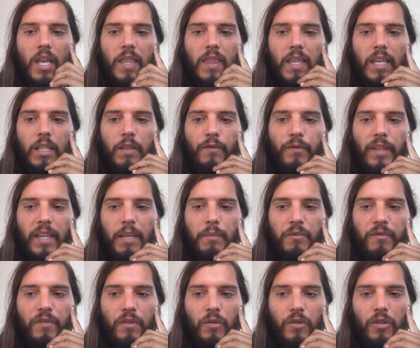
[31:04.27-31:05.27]
These
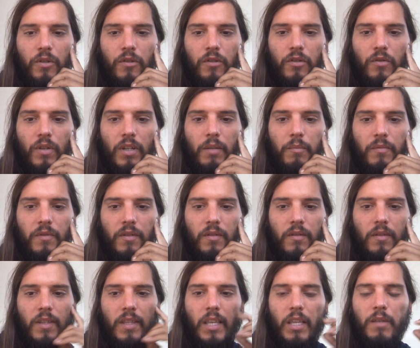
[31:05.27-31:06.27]
flames fuel your dreams.
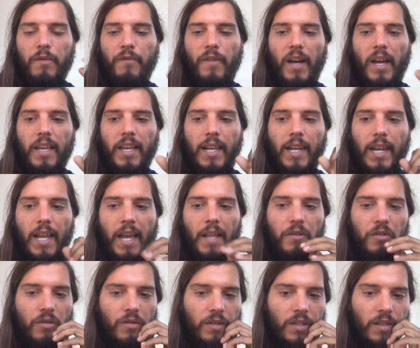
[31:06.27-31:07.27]
This fire
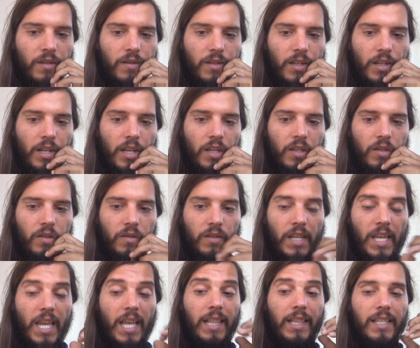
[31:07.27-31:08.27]
lights your
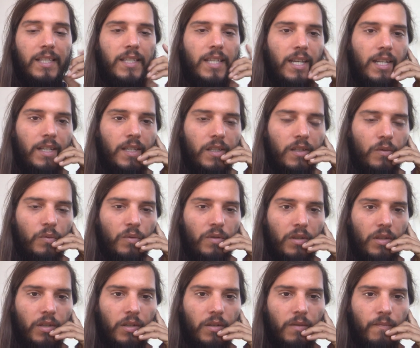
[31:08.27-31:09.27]
destination. Endless energy
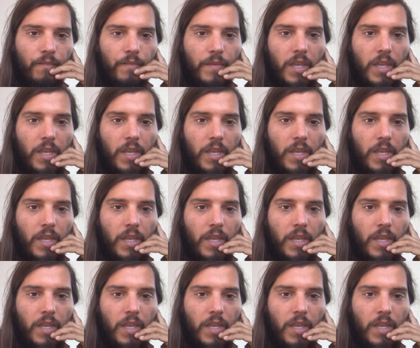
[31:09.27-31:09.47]
within.